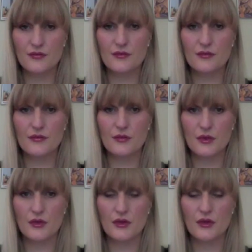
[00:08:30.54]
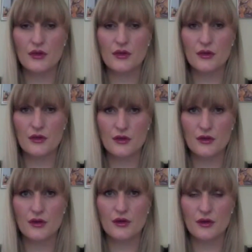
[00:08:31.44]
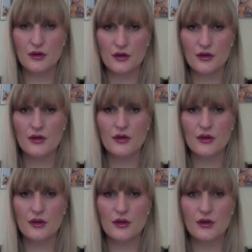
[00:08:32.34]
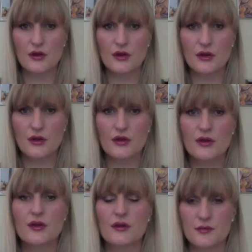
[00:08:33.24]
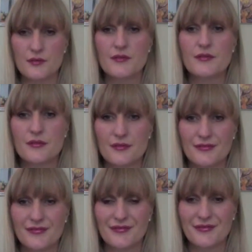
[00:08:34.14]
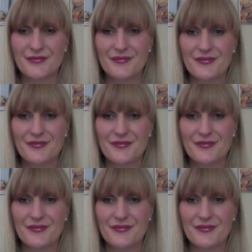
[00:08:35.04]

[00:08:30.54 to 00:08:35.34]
This person isn't speaking.